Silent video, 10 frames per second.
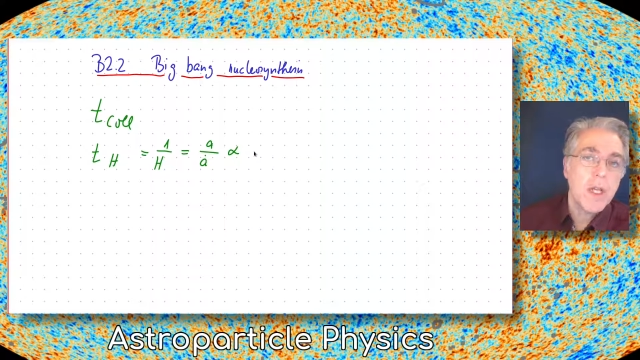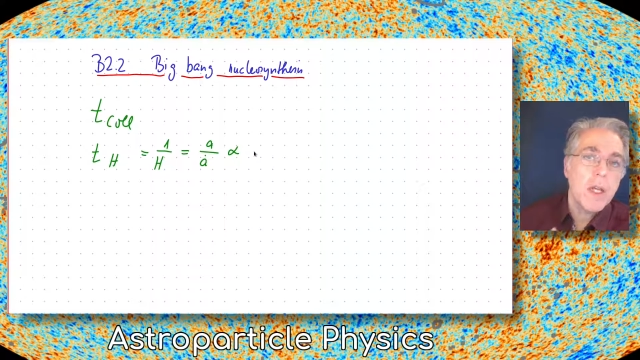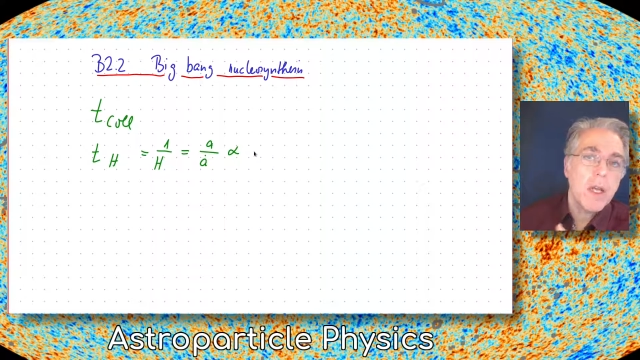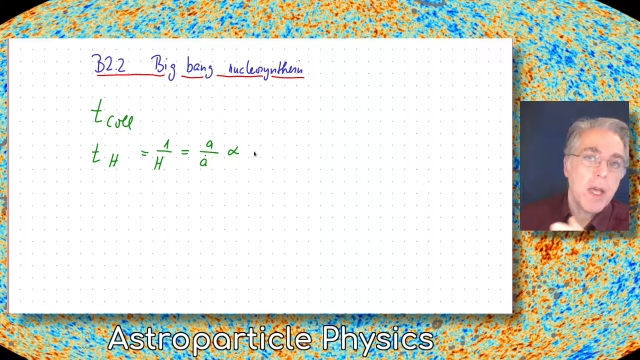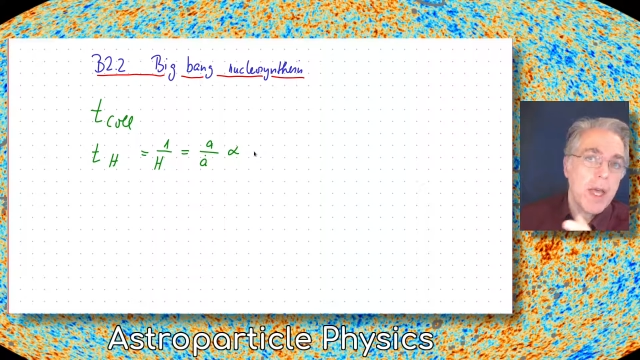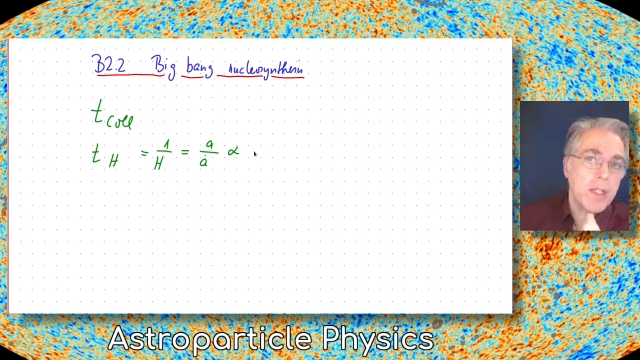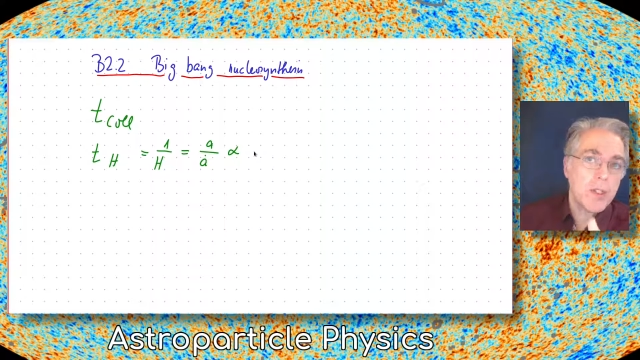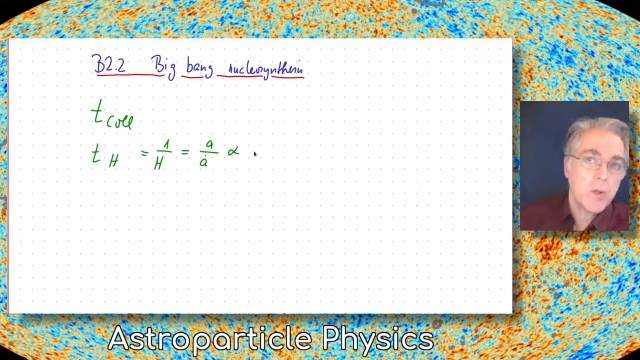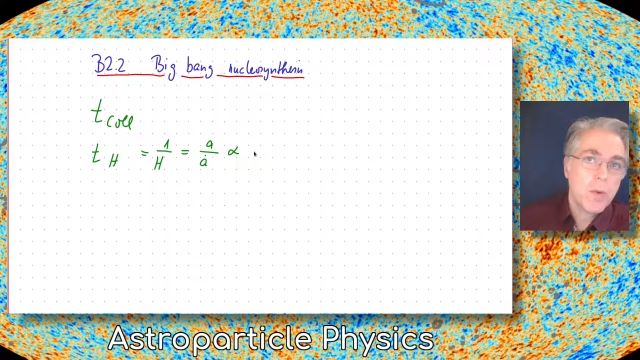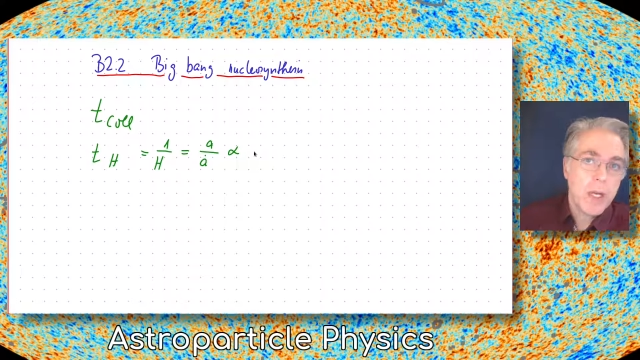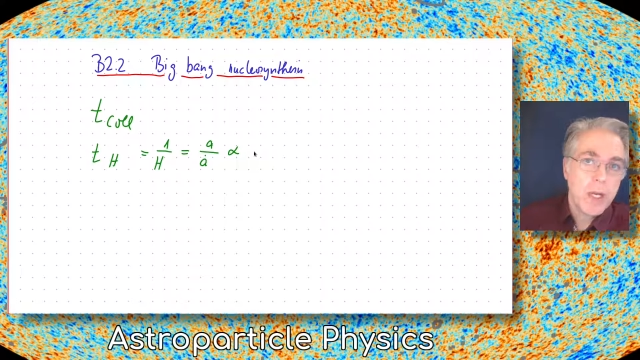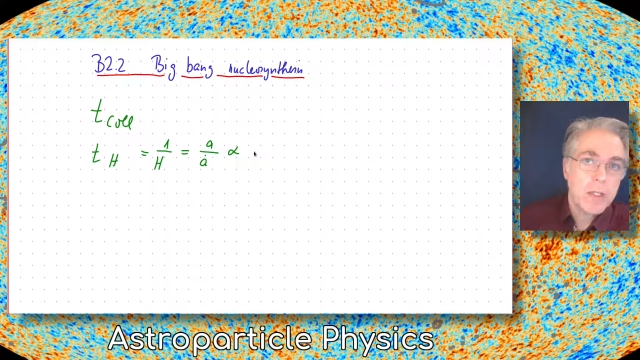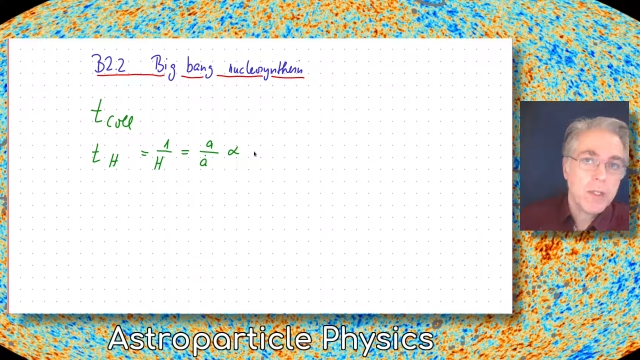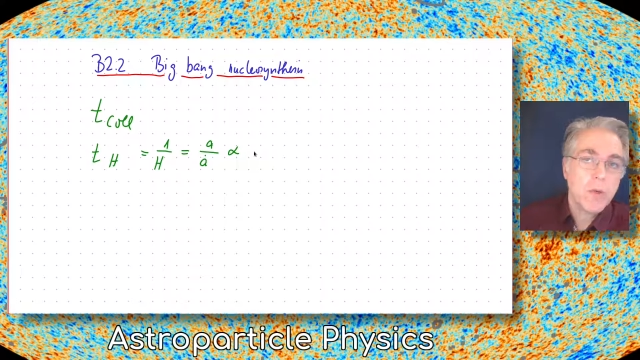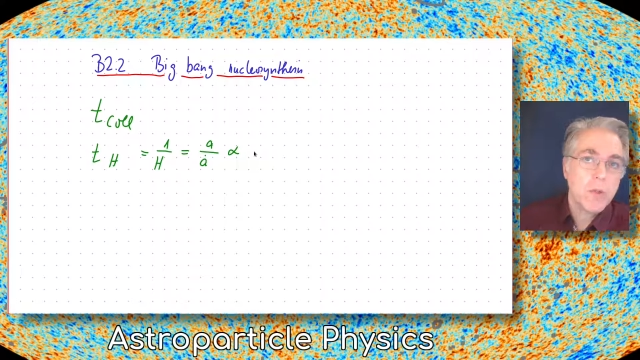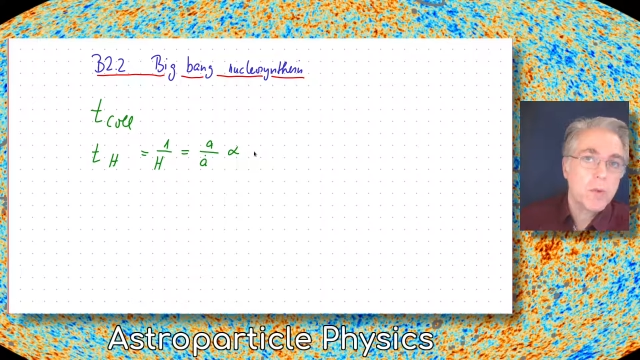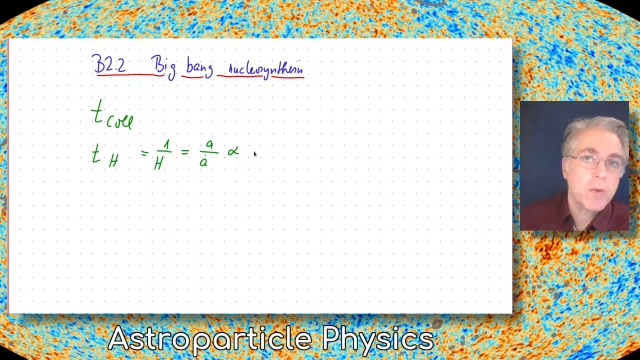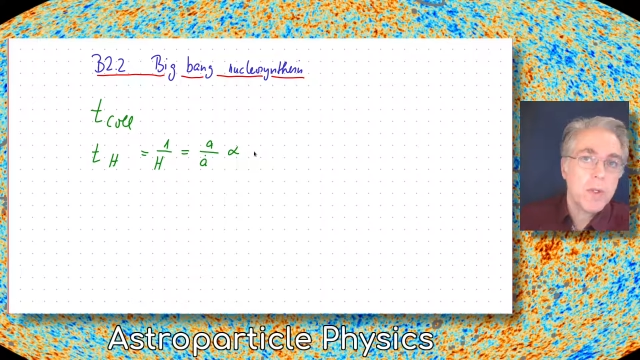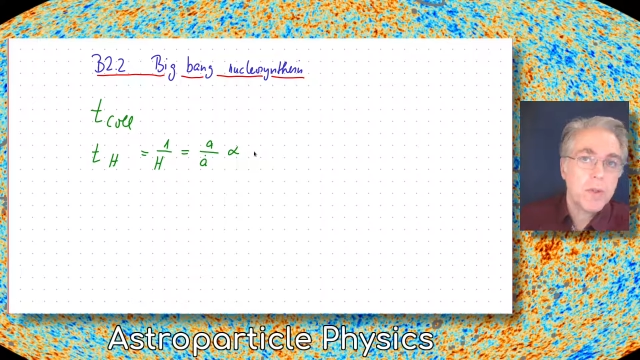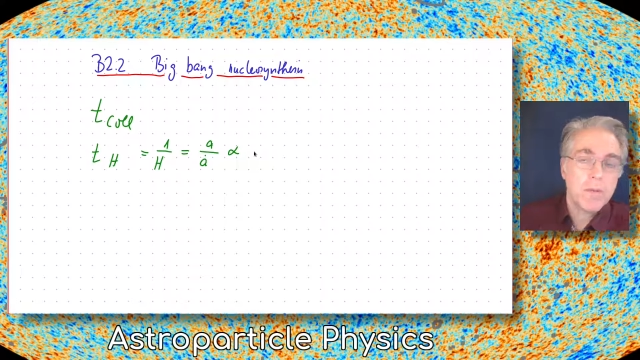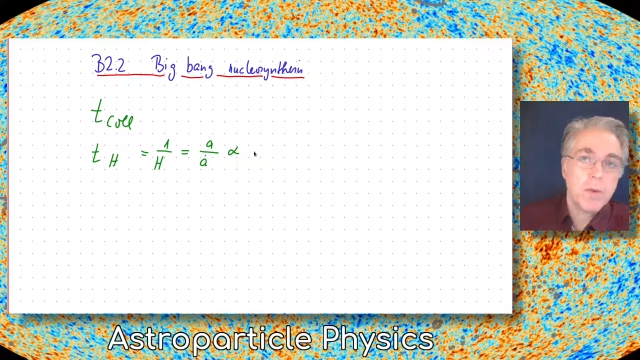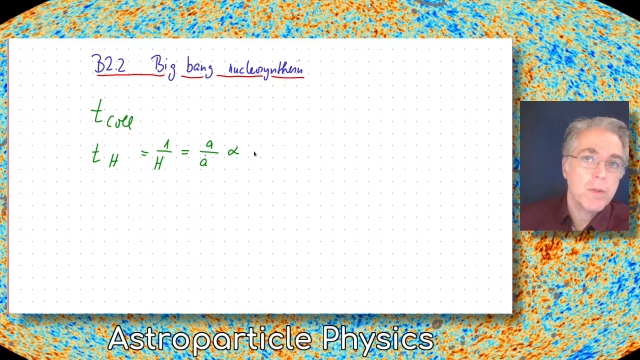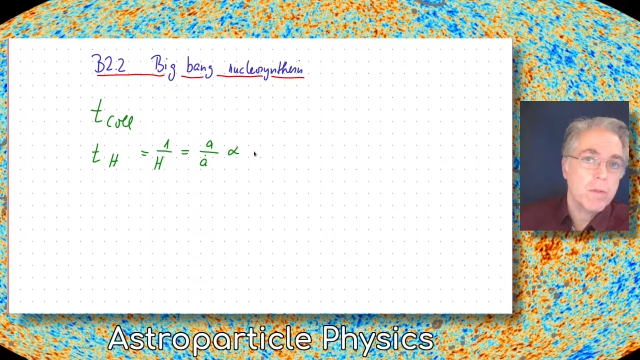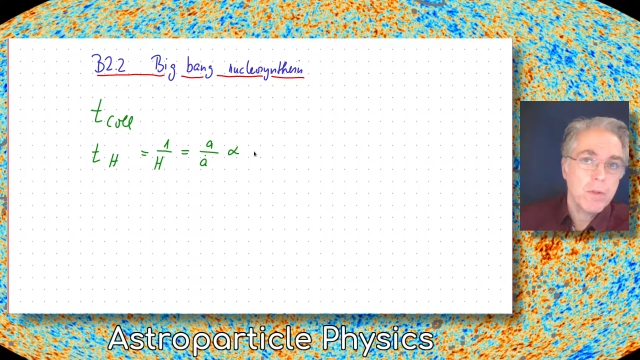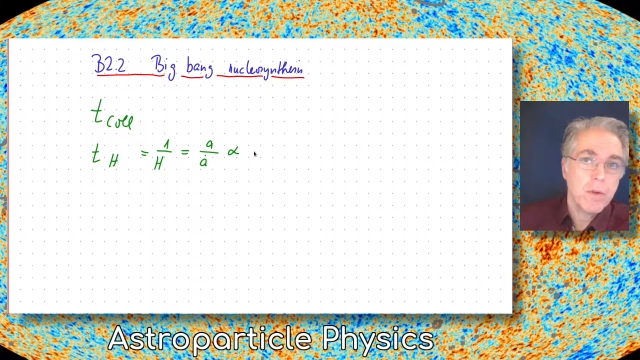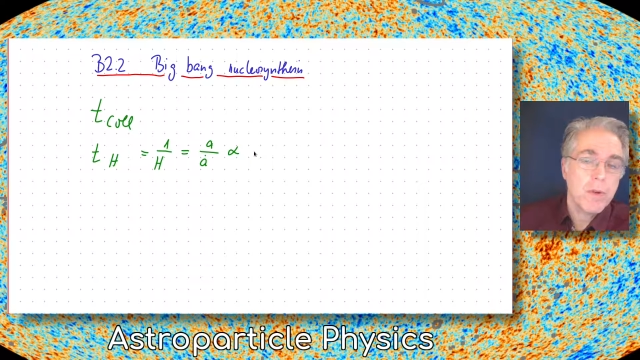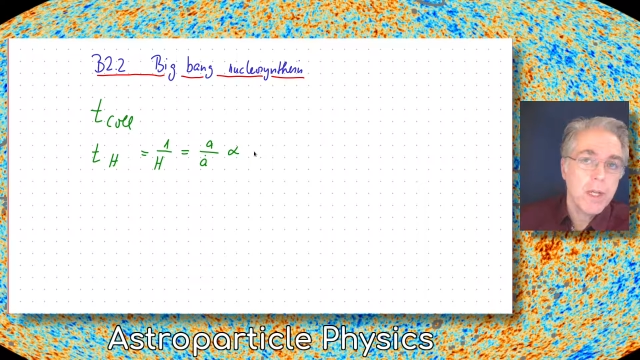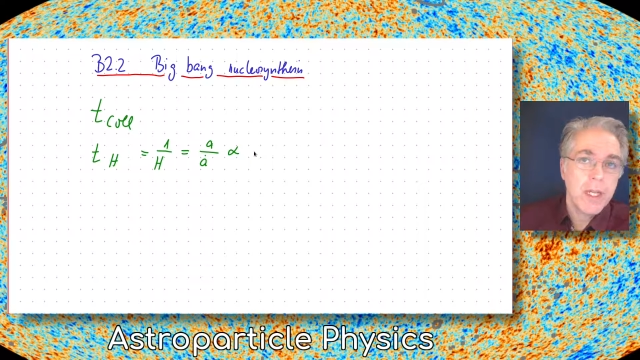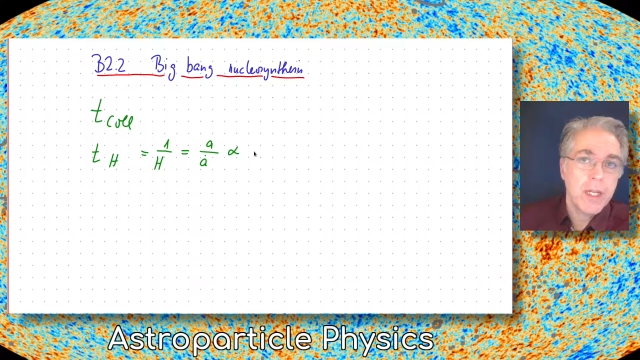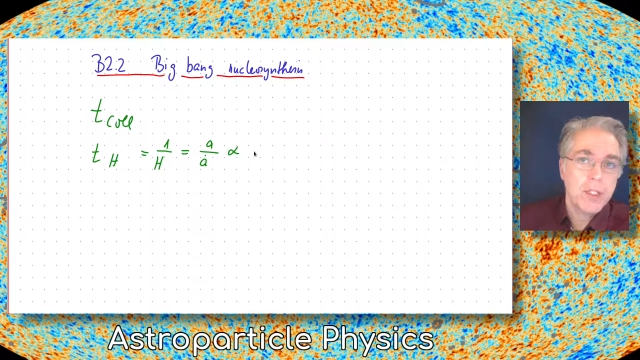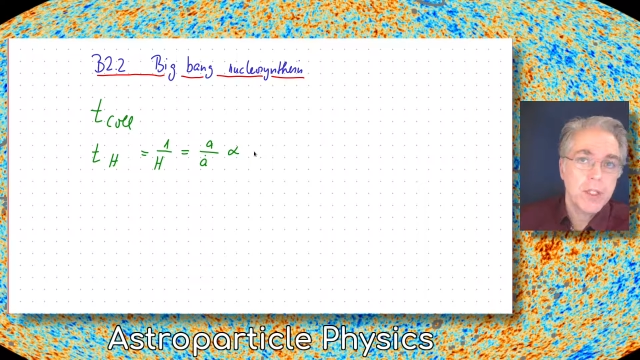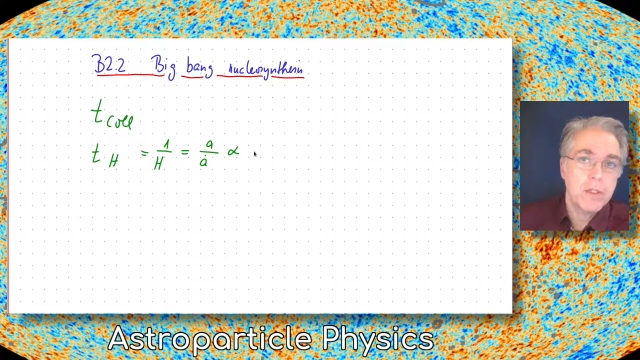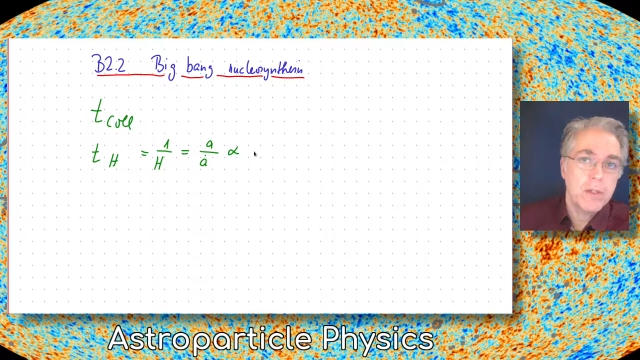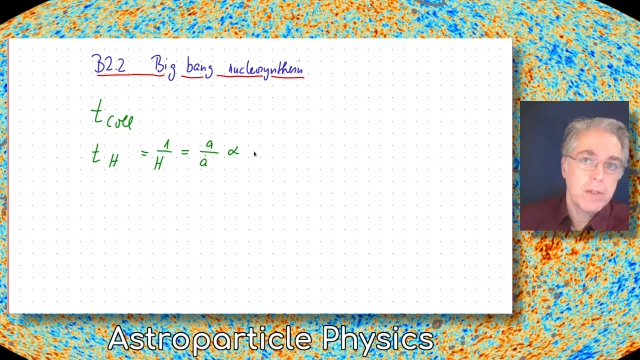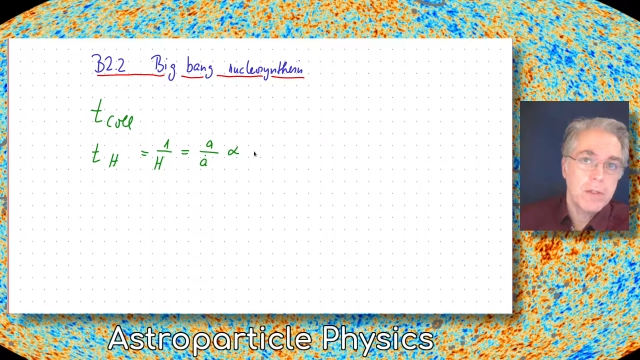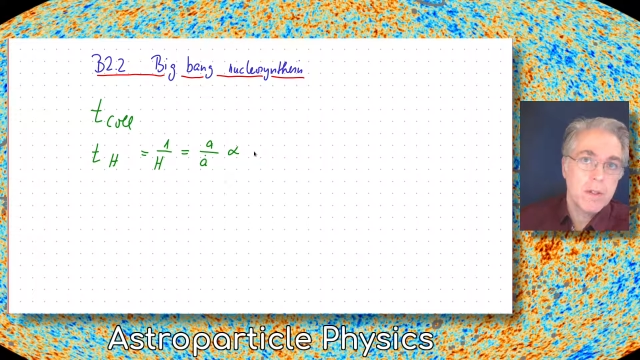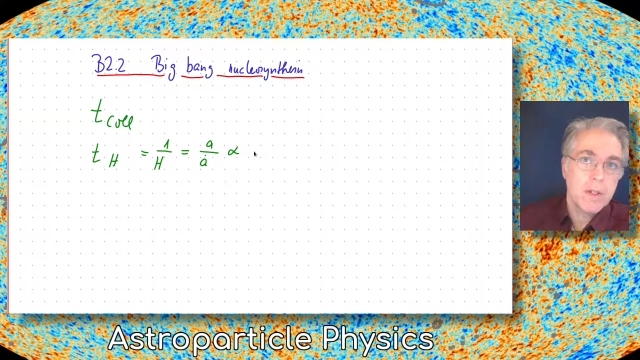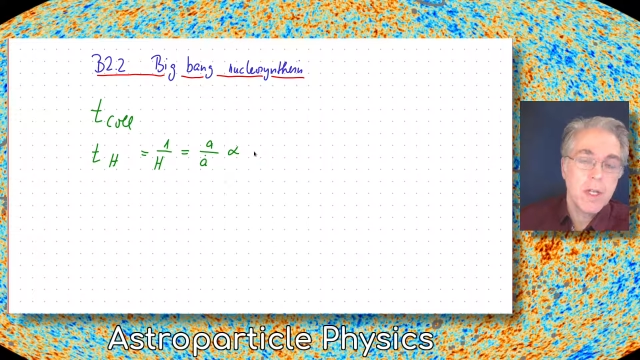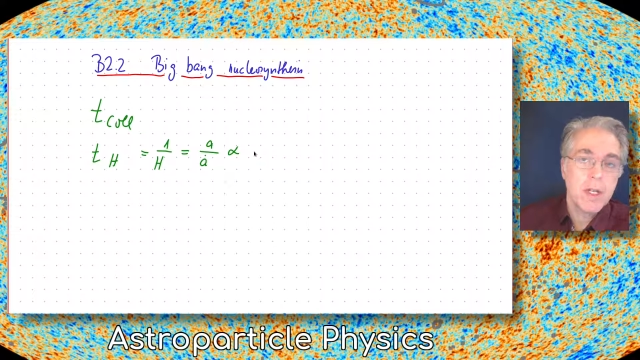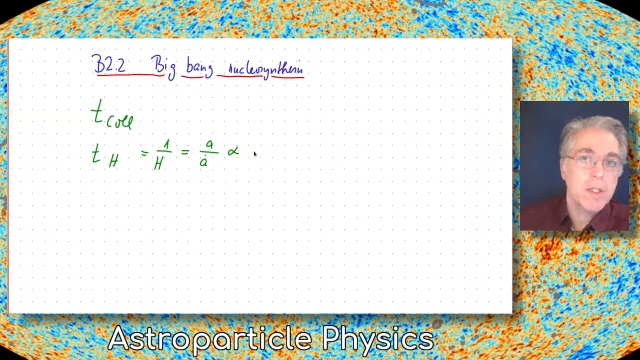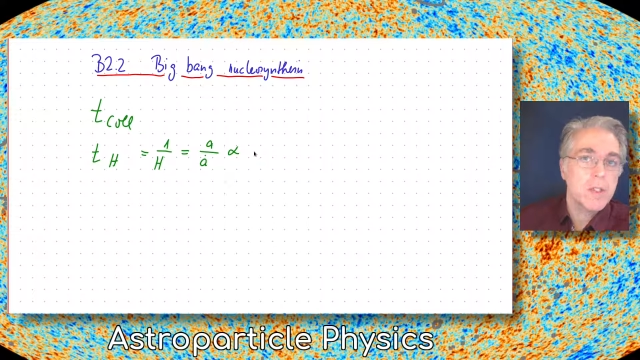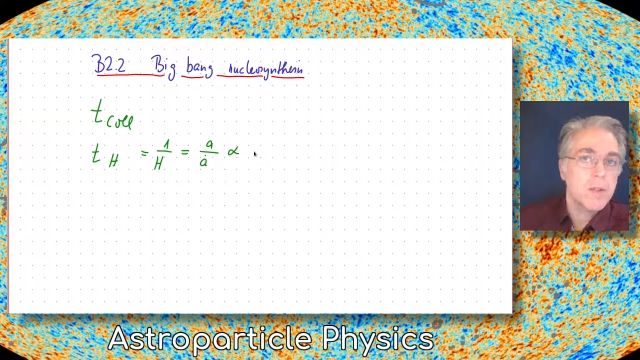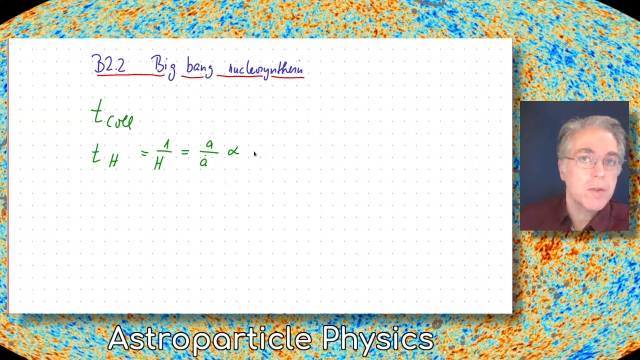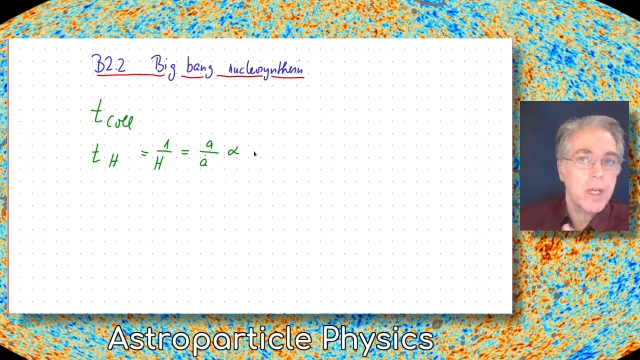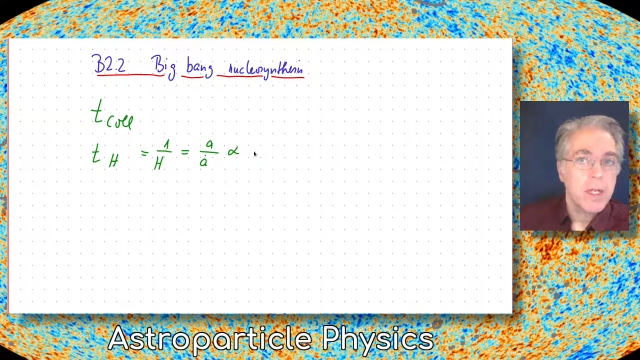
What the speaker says: h squared goes with rho radiation. And so that